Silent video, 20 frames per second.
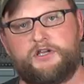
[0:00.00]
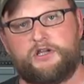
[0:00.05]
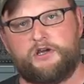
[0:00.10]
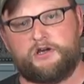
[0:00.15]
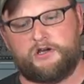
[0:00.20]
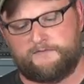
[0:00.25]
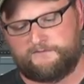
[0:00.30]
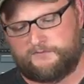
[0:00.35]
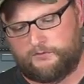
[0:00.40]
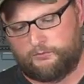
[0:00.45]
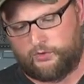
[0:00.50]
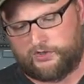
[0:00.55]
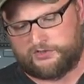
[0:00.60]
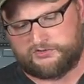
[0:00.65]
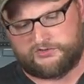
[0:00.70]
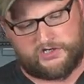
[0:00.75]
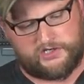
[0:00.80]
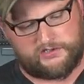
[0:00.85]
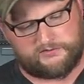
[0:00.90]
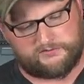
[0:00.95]
gun from
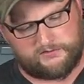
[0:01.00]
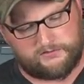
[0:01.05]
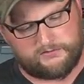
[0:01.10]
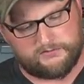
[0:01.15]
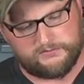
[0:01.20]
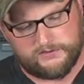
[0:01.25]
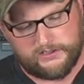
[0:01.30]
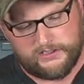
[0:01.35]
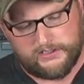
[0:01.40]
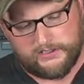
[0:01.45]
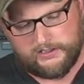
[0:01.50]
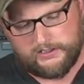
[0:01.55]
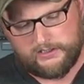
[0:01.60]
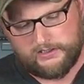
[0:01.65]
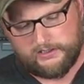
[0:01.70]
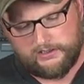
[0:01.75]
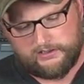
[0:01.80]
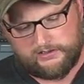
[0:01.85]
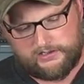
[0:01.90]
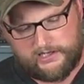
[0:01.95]
Winchester.
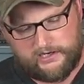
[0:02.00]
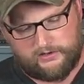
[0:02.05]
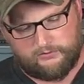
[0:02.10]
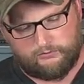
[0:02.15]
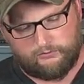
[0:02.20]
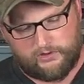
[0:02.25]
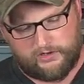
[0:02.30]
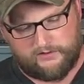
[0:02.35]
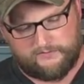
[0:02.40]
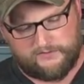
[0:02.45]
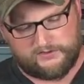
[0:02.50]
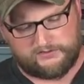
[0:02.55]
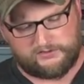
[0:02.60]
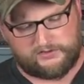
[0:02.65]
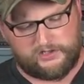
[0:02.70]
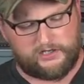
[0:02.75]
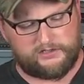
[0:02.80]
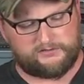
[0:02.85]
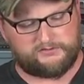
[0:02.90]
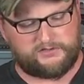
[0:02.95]
Now where this
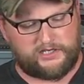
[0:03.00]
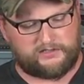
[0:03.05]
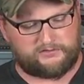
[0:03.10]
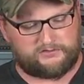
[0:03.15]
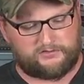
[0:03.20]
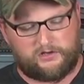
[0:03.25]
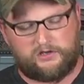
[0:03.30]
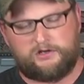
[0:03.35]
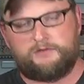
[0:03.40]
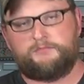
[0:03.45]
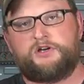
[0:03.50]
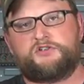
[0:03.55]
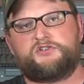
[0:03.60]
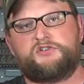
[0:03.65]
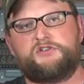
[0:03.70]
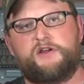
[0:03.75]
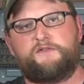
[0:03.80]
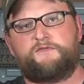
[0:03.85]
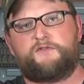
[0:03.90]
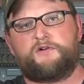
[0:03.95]
gun takes on a much
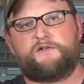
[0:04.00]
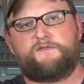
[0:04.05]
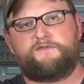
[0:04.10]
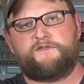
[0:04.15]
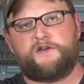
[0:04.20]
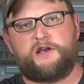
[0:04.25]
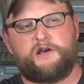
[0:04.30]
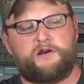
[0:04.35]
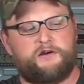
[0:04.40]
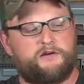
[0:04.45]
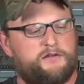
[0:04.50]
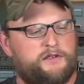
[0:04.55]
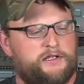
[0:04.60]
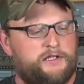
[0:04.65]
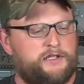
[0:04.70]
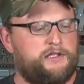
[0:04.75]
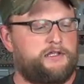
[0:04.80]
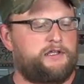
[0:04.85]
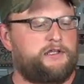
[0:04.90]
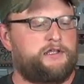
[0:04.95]
different affair
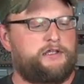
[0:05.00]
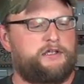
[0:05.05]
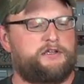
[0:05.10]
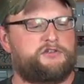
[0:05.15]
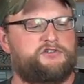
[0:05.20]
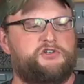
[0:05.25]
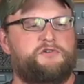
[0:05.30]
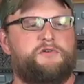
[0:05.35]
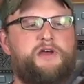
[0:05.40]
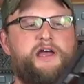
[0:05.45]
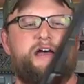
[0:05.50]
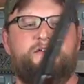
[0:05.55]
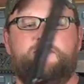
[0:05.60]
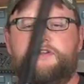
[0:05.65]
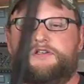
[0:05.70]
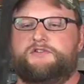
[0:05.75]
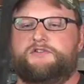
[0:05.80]
is you have a